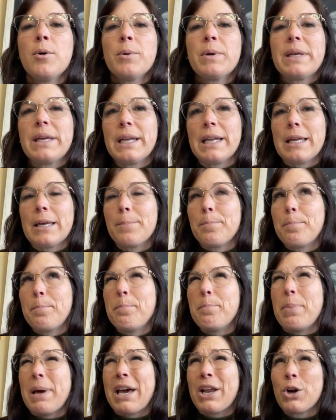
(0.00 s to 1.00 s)
getting
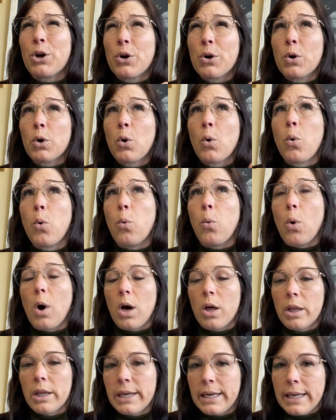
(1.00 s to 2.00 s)
better
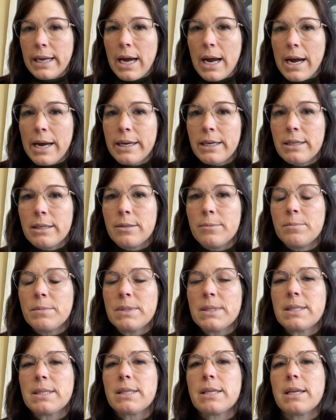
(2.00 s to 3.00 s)
quality
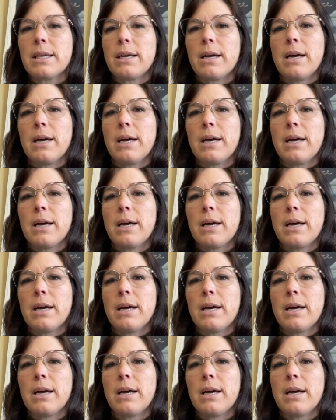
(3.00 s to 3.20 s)
items.